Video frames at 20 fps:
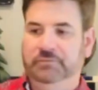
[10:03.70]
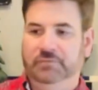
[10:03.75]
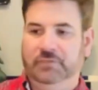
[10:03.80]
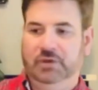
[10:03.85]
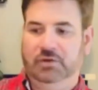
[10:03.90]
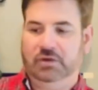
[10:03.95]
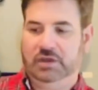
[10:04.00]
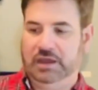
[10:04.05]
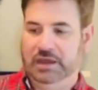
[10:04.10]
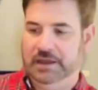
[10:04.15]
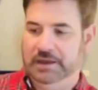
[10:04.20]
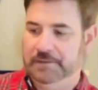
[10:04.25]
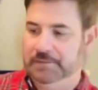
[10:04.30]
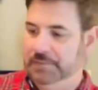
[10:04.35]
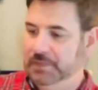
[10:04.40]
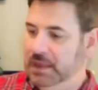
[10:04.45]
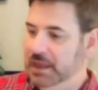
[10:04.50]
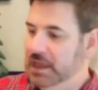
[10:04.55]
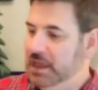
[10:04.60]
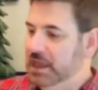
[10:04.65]
okay?
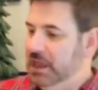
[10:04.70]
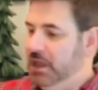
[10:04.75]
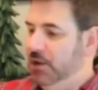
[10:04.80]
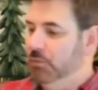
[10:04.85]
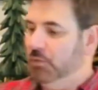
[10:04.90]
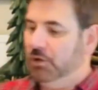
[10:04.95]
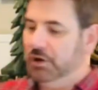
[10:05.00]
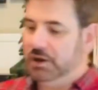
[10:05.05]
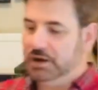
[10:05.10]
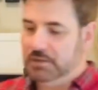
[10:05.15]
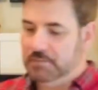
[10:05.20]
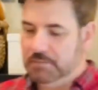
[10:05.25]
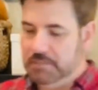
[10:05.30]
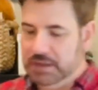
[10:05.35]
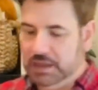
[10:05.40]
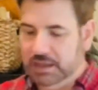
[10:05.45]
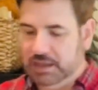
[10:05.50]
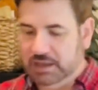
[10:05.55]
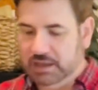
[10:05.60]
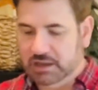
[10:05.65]
And we're gonna
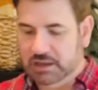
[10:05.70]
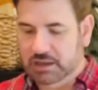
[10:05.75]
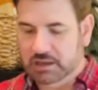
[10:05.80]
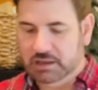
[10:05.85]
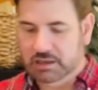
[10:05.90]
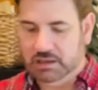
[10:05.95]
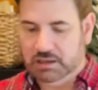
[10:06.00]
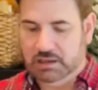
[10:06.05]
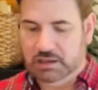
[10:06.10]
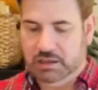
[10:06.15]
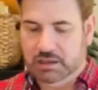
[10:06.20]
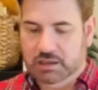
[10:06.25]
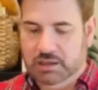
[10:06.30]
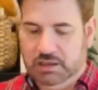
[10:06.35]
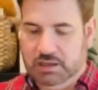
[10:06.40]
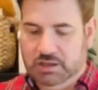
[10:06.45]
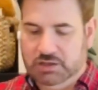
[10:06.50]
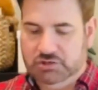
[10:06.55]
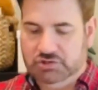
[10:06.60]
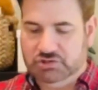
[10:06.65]
make
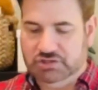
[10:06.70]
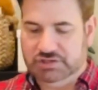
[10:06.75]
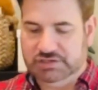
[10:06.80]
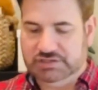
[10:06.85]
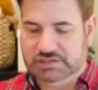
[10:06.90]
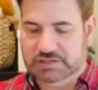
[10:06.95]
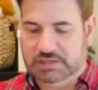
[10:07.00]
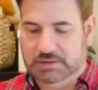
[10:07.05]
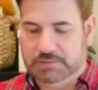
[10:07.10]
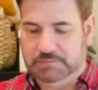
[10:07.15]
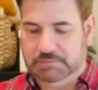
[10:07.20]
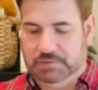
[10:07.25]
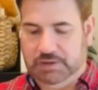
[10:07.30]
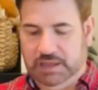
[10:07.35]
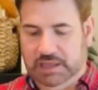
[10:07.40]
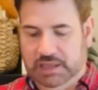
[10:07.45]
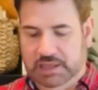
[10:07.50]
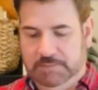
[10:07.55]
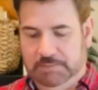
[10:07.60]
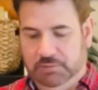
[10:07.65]
just some
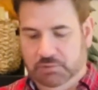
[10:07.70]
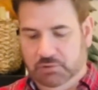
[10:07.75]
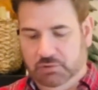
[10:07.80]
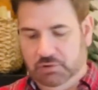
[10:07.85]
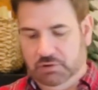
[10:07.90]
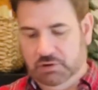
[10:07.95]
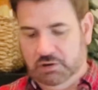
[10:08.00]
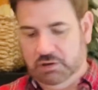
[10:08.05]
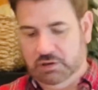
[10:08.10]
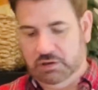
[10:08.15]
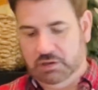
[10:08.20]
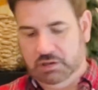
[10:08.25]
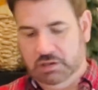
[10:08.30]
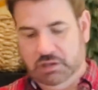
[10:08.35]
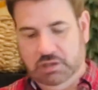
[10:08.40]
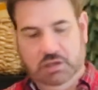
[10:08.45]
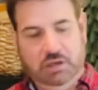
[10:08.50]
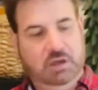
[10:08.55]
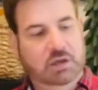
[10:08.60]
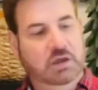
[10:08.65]
paper
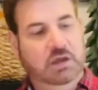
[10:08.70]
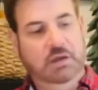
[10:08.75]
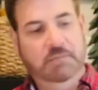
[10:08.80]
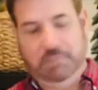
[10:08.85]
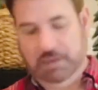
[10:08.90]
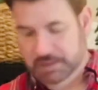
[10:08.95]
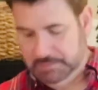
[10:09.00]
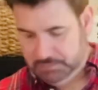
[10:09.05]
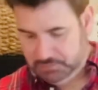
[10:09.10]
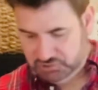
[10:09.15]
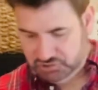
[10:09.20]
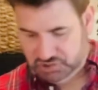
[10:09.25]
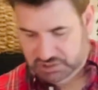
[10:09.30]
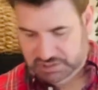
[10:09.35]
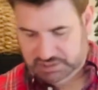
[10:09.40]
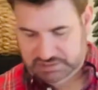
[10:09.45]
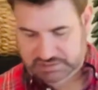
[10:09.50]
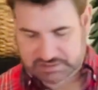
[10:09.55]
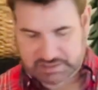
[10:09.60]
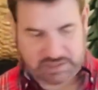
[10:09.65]

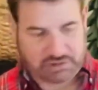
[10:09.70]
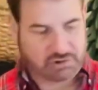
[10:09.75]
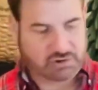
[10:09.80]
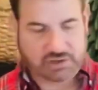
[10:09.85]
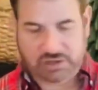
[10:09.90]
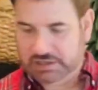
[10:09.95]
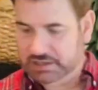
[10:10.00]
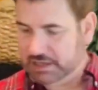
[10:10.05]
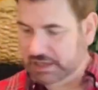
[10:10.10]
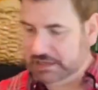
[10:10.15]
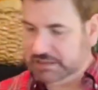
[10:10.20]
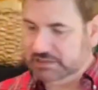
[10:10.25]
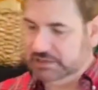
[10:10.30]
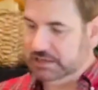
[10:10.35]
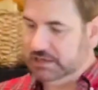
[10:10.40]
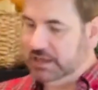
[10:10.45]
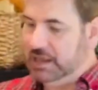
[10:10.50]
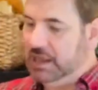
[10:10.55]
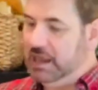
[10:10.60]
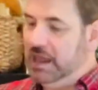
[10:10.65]
chains that are
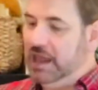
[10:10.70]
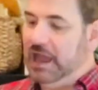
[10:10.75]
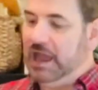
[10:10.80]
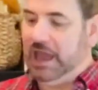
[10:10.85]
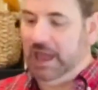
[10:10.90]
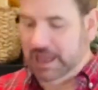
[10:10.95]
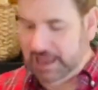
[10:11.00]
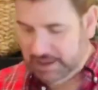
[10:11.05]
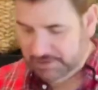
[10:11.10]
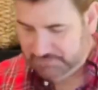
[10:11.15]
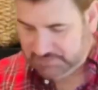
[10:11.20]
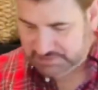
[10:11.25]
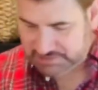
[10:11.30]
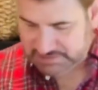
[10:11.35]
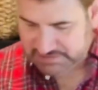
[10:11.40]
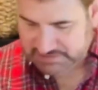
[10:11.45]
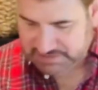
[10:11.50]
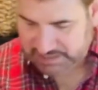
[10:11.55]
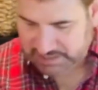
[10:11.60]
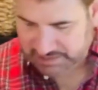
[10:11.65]
connected. I haven't
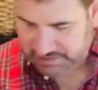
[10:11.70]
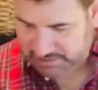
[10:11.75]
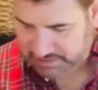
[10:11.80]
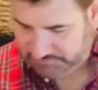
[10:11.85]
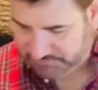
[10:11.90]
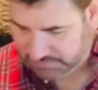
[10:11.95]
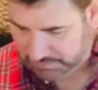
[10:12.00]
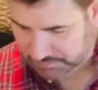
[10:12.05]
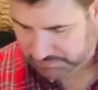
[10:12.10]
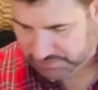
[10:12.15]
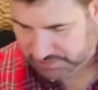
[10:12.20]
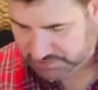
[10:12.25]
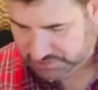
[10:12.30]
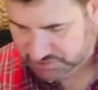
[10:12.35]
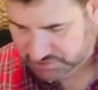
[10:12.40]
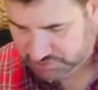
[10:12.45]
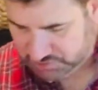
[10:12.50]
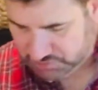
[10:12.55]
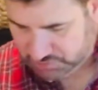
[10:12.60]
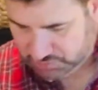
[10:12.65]
decided if I'm gonna
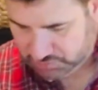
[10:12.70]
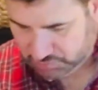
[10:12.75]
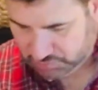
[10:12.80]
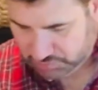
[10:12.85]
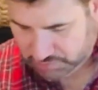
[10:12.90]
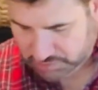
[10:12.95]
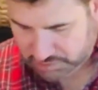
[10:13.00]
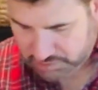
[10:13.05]
do